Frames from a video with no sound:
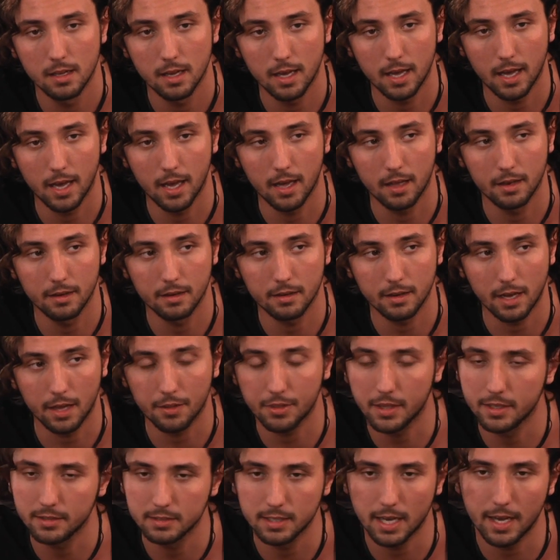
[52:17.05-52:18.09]
And I
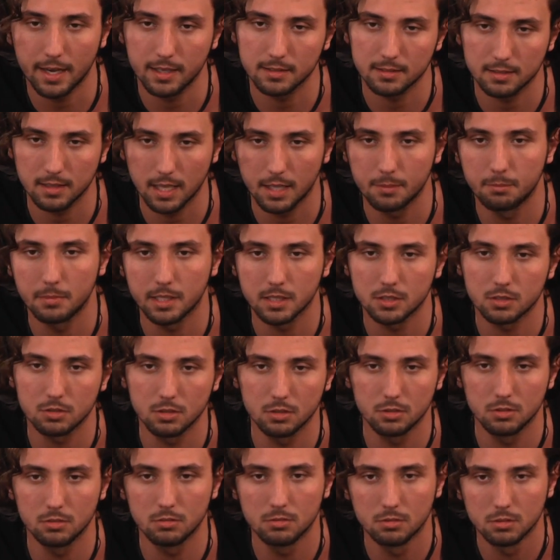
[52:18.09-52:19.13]
think that has led me
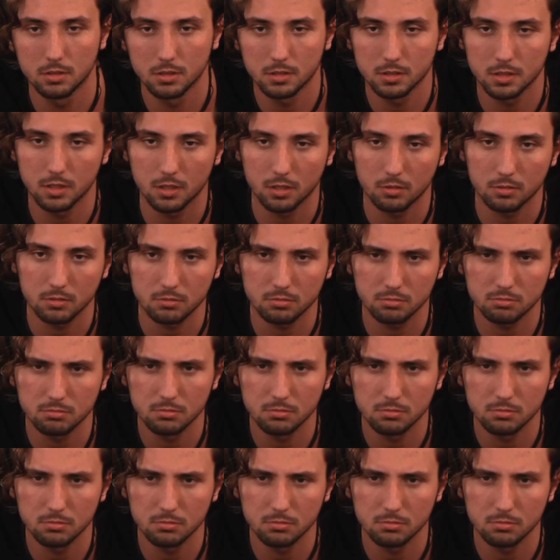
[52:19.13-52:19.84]
to, you know,